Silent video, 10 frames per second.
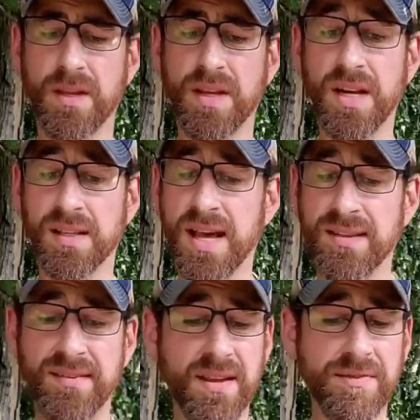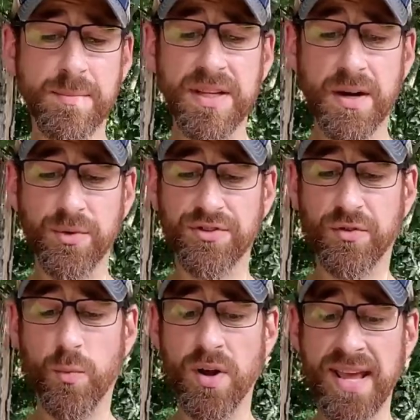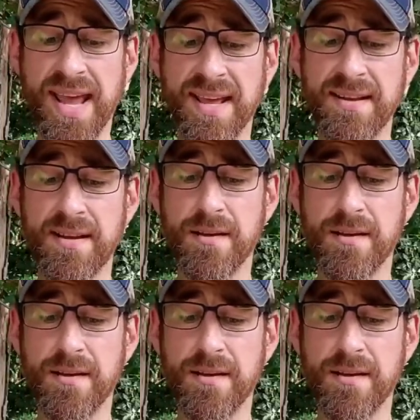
Again, a lot of this stuff can be done with just one hand.